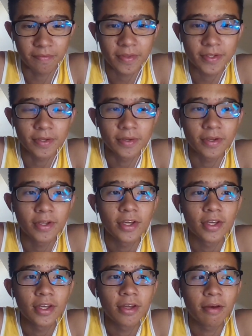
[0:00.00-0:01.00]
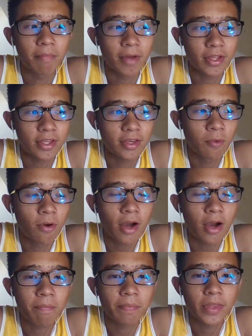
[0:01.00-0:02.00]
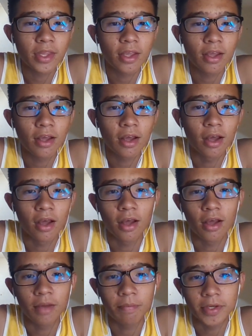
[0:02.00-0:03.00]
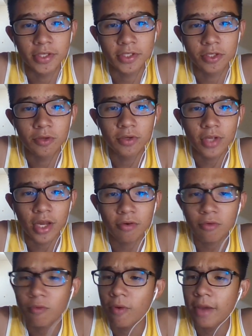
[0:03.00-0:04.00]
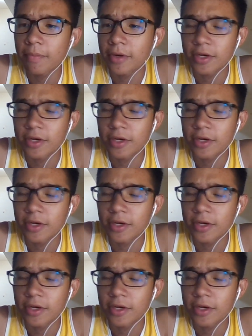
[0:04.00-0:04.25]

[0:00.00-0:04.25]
So, but he woke up because he couldn't. I don't know why, but he